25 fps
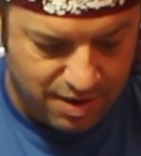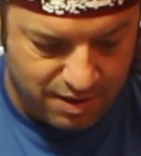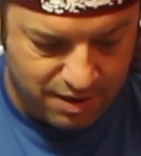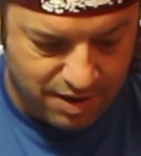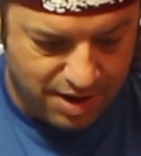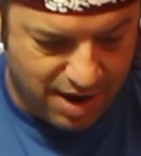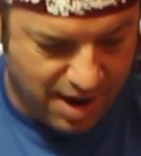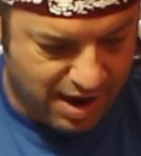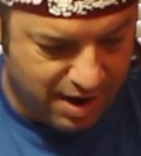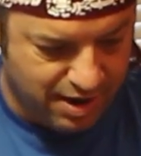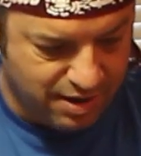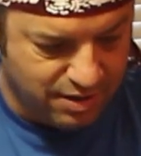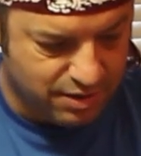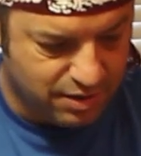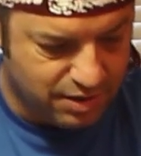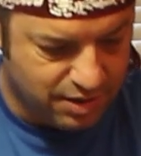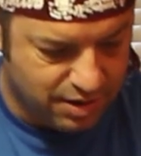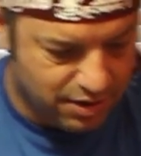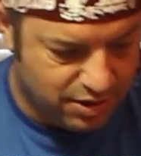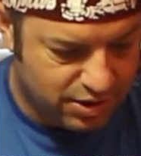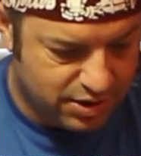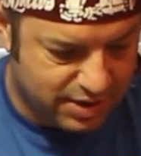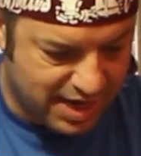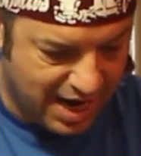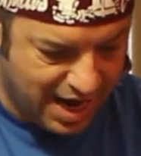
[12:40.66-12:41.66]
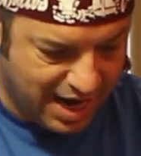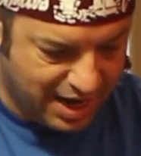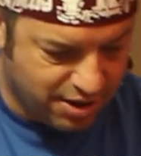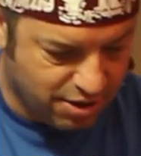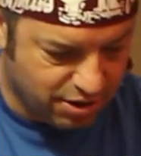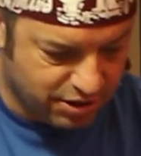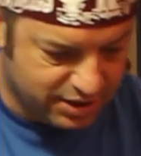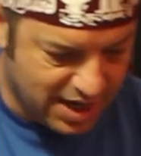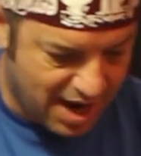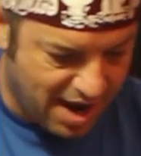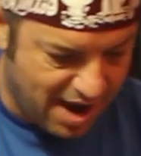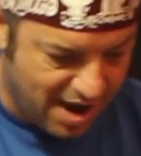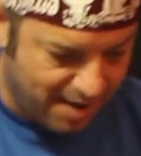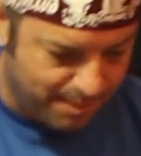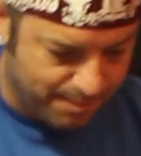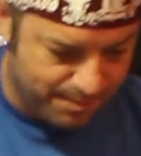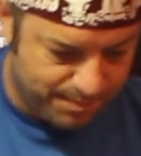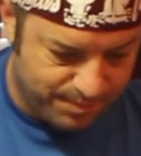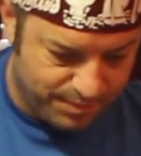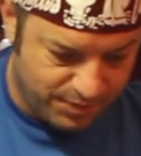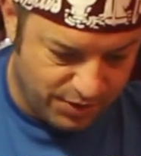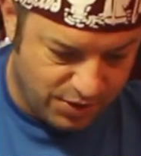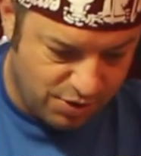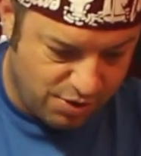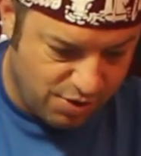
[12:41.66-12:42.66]
Okay, take your time.
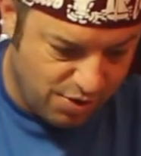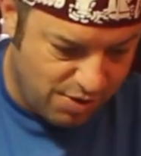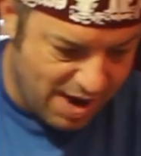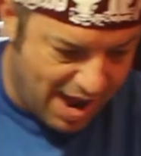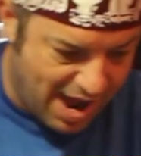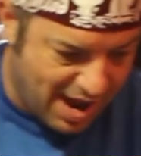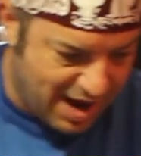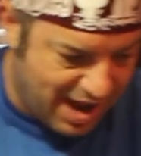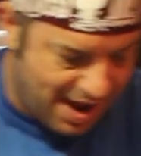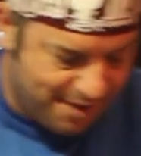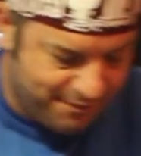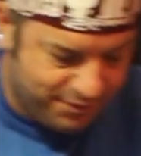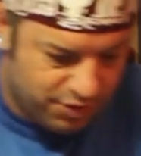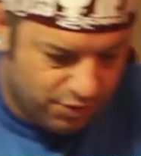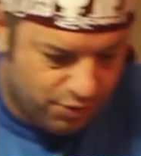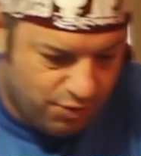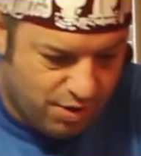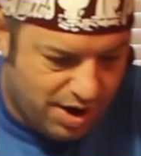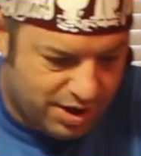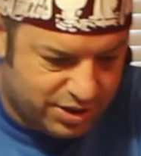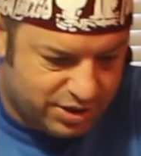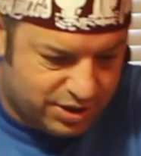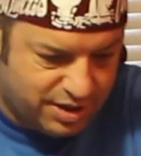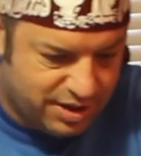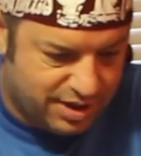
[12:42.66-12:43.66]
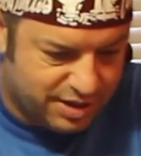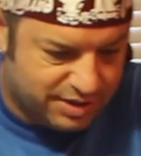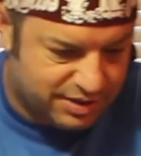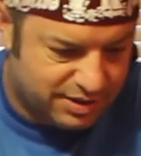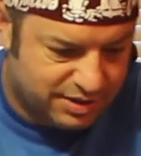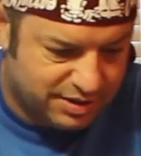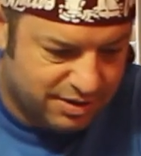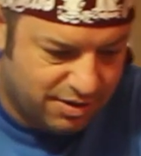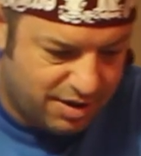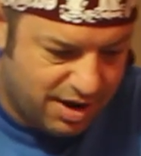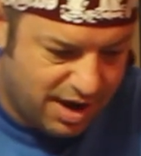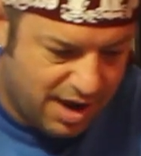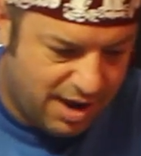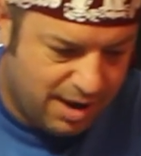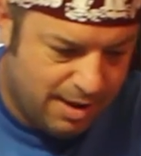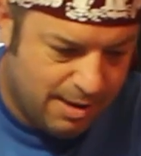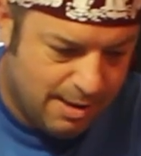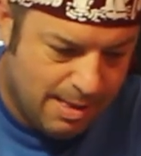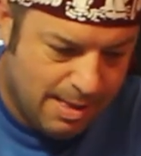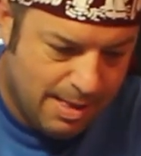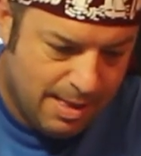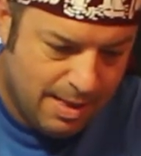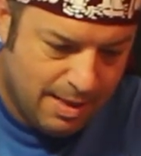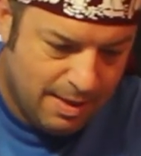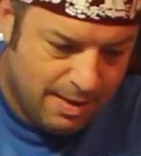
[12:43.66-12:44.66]
You do not have to rush this, okay?
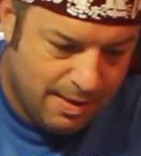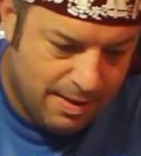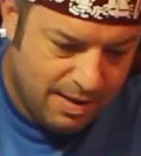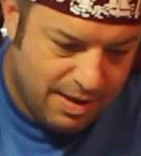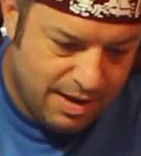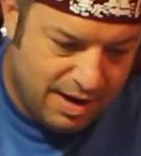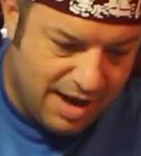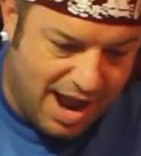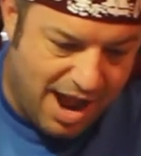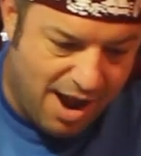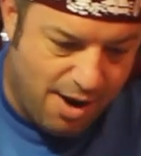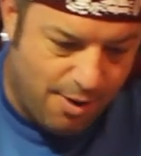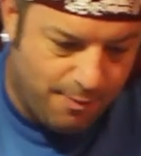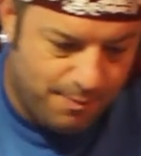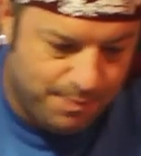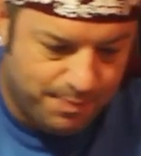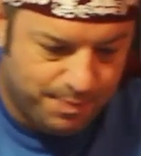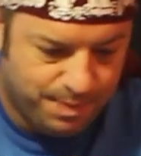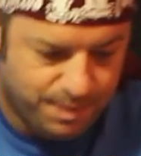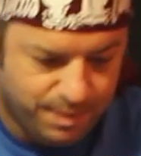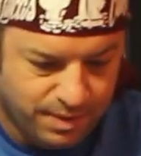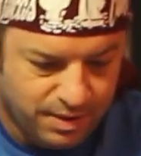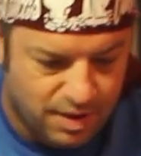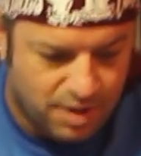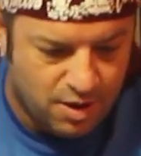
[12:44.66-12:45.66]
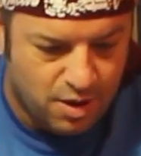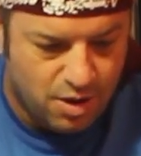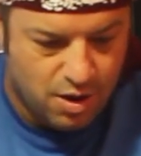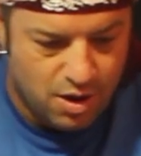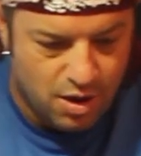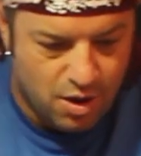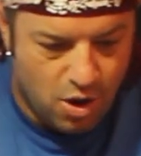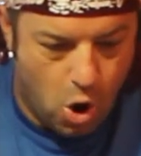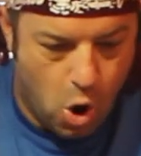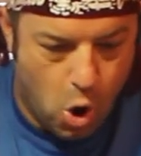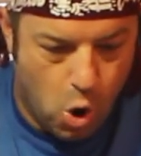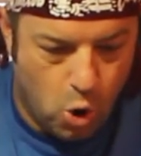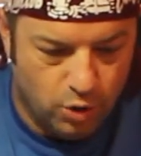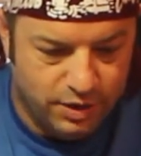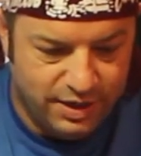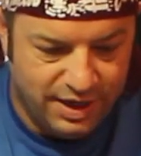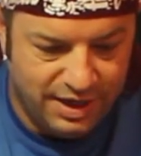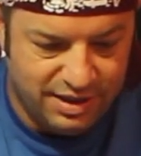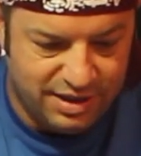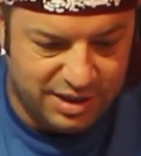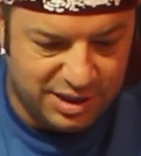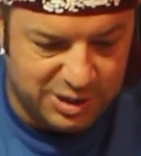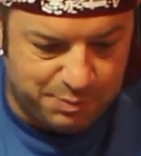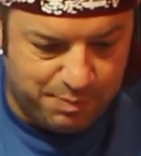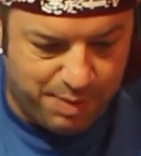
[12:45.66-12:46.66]
Now,
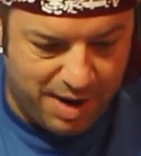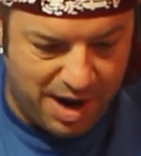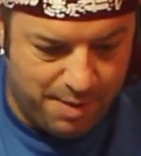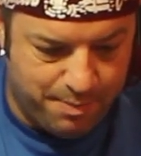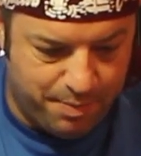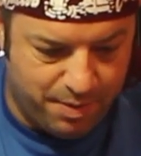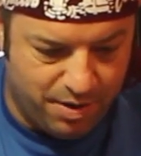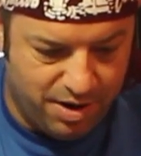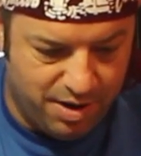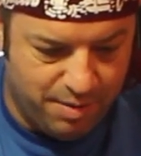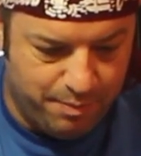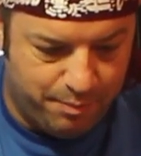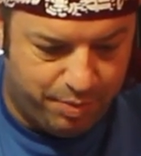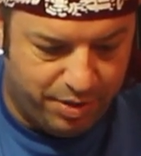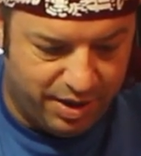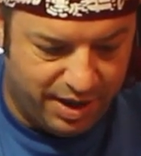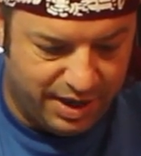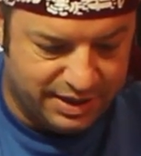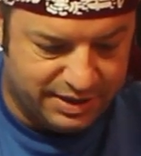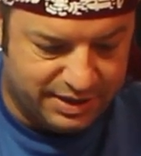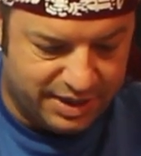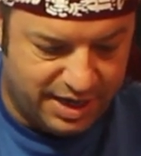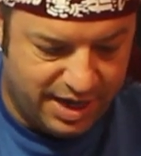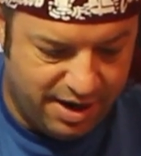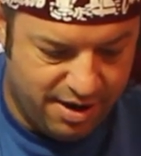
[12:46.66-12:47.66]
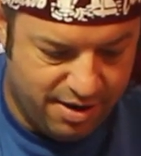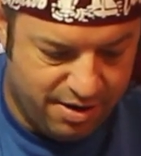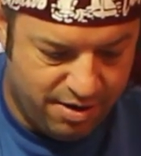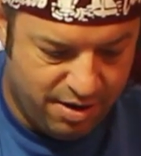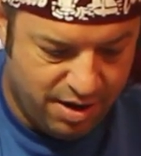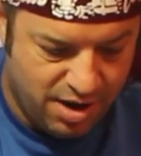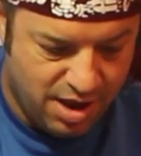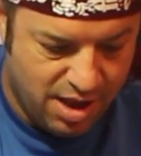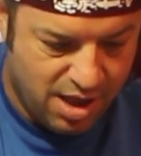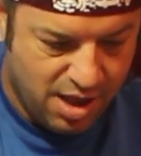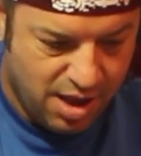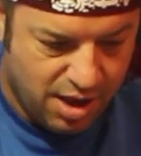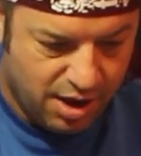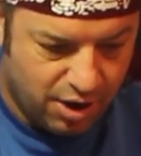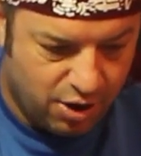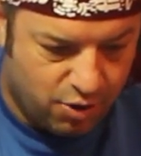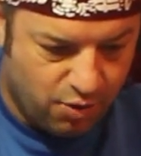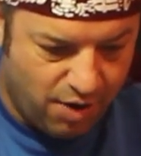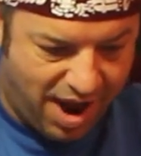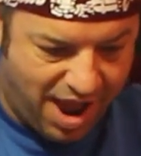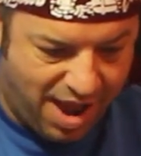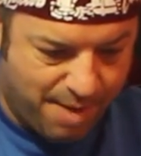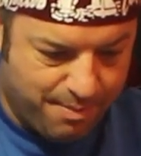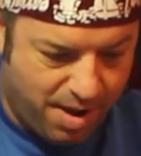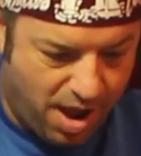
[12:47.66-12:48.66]
holding this paper in place here,
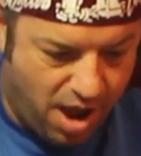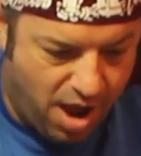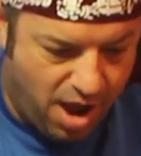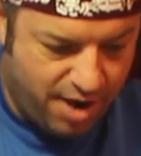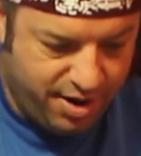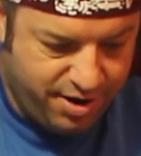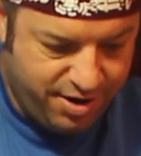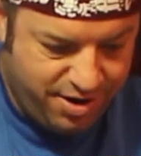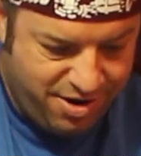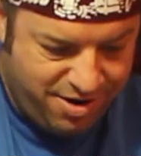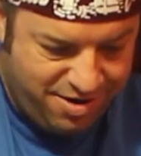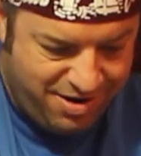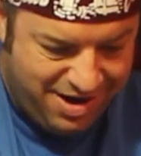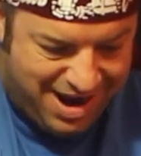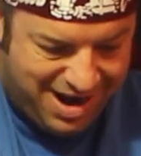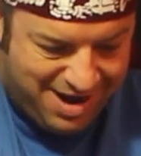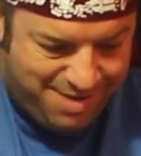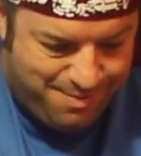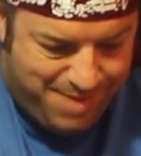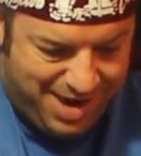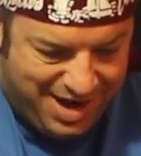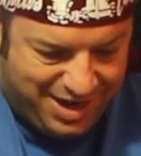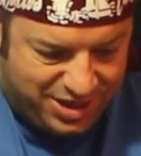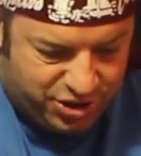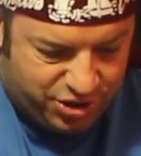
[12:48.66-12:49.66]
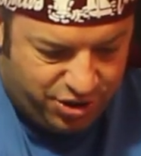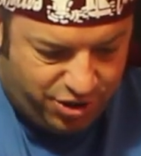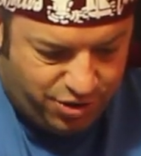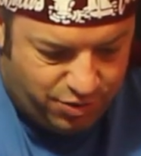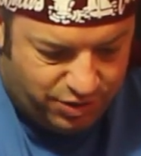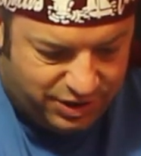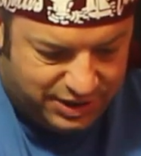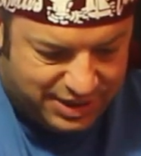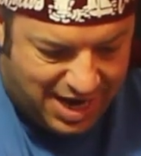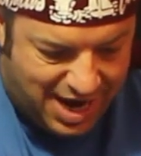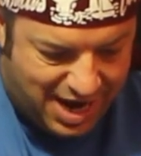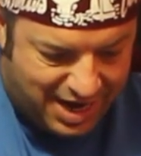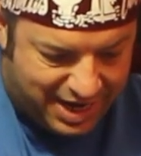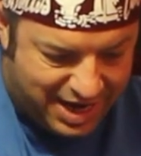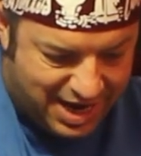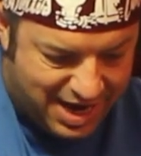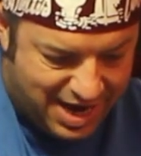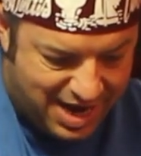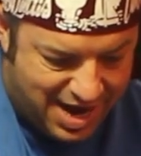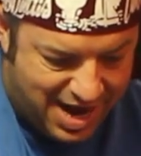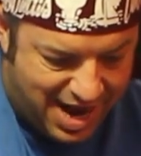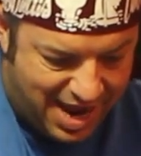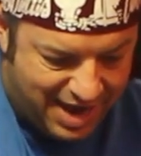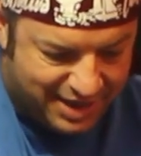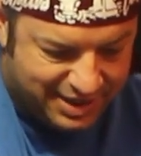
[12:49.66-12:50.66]
grab under and make sure you tuck
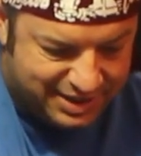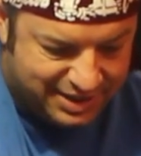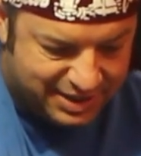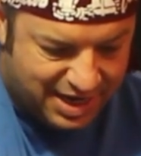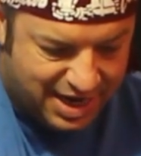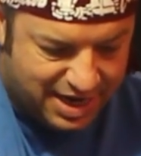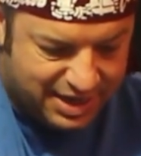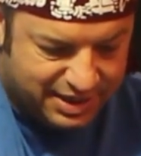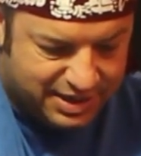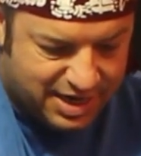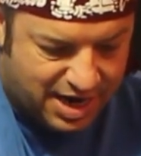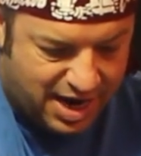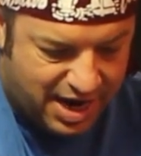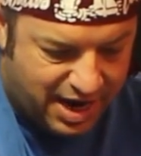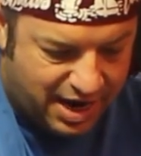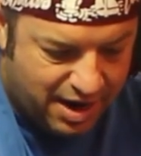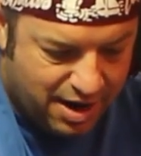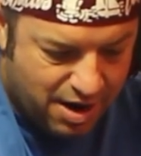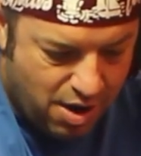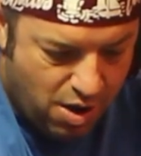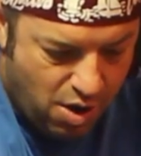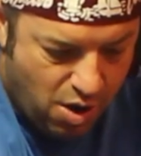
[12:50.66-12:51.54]
it nice and tight.